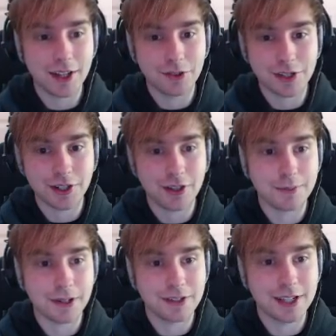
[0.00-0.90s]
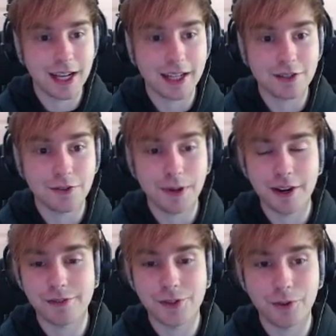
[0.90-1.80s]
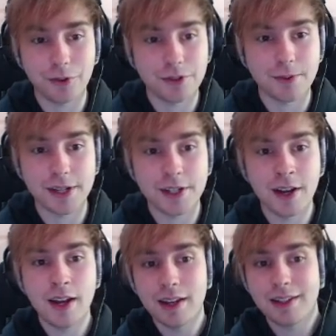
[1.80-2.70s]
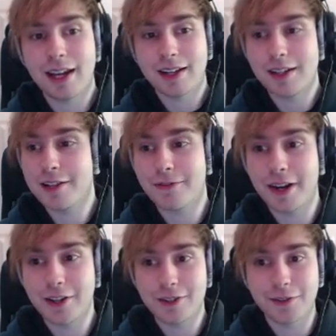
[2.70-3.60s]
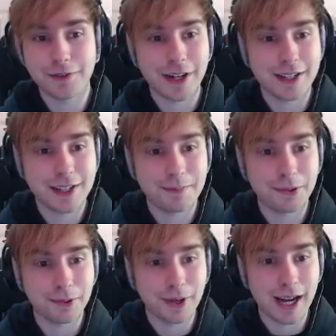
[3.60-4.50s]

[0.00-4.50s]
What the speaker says: You're just going to be able to take it to a pair of shorts, which yeah, it's very useful, very simple.